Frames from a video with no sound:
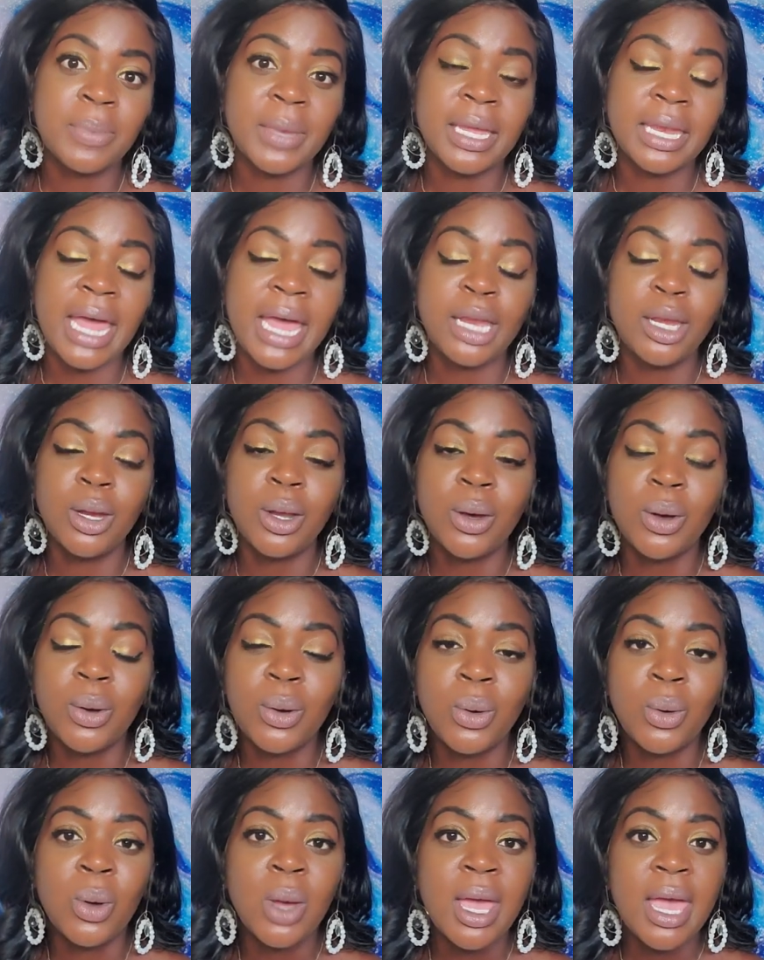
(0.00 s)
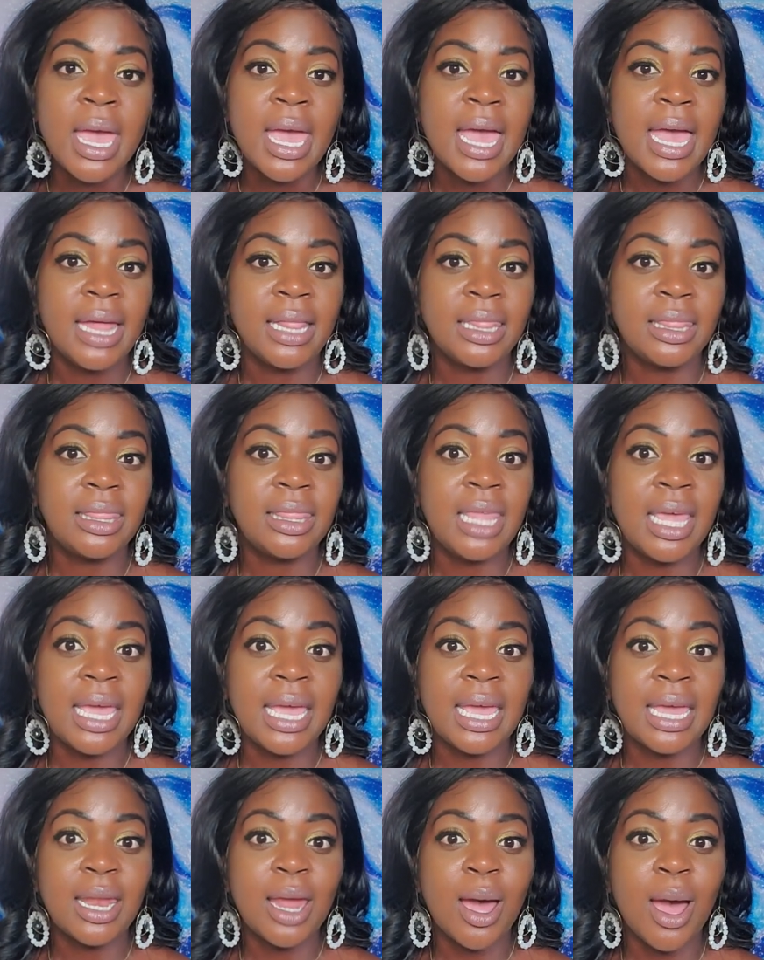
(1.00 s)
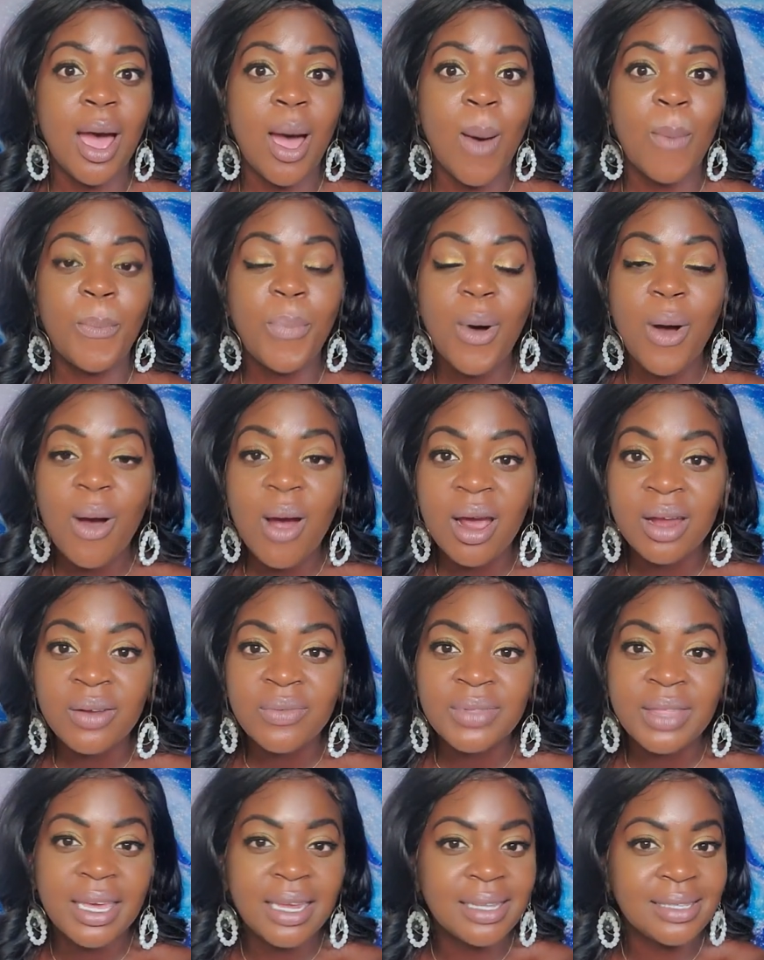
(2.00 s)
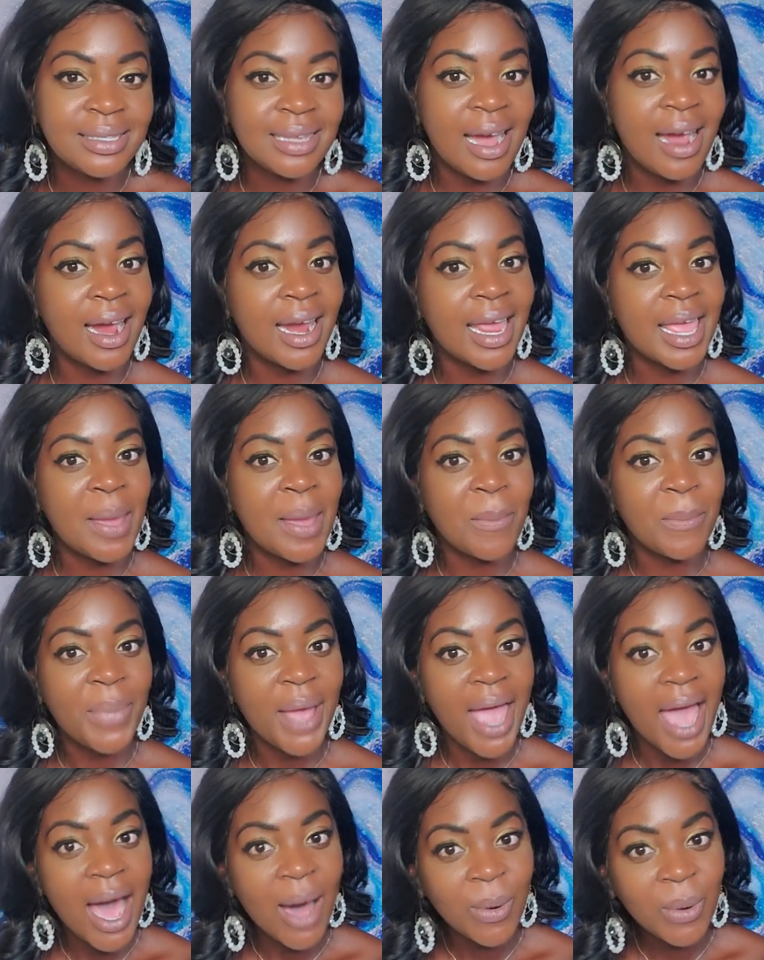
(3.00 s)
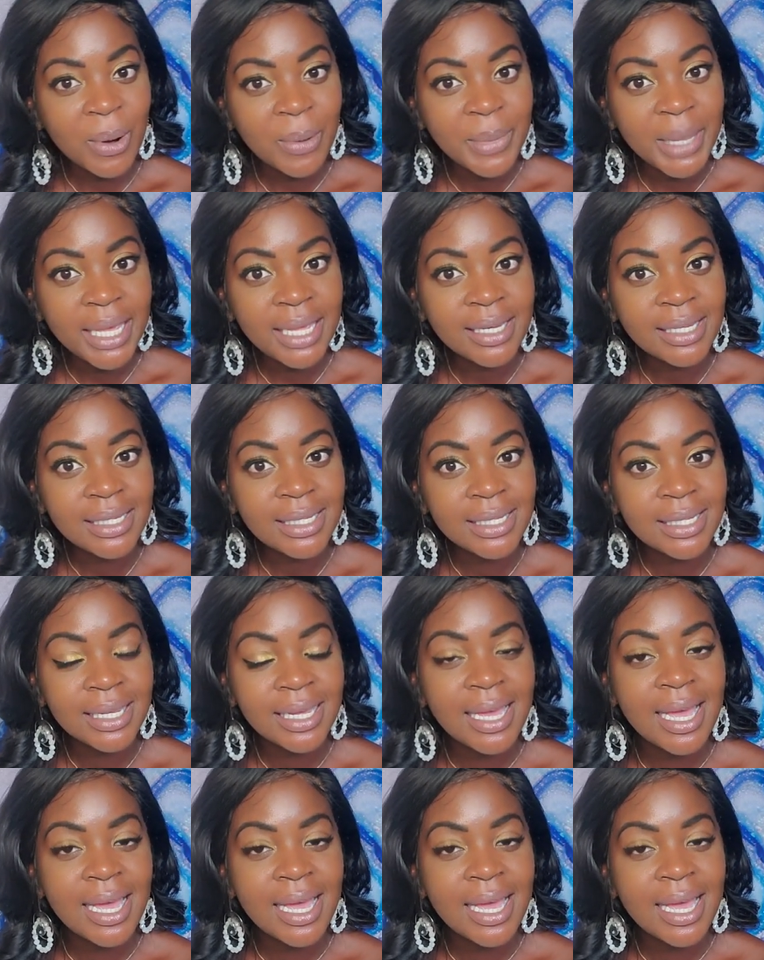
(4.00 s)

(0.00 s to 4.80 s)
And I know that a part of that is our empowerment,